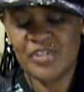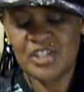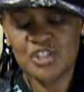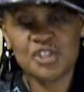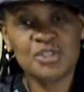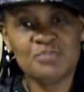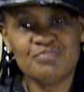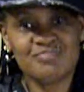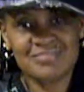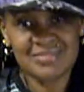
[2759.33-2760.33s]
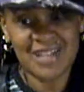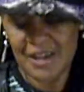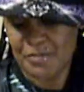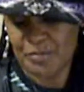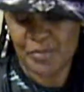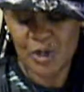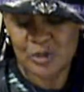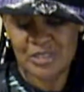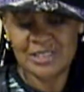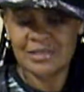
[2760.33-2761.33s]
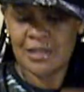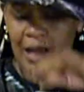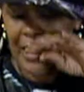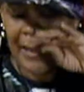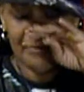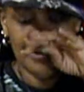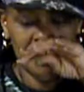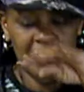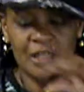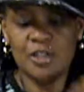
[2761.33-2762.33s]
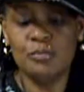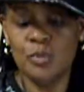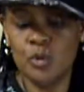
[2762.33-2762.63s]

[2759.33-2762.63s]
fish type of person. I have to be in the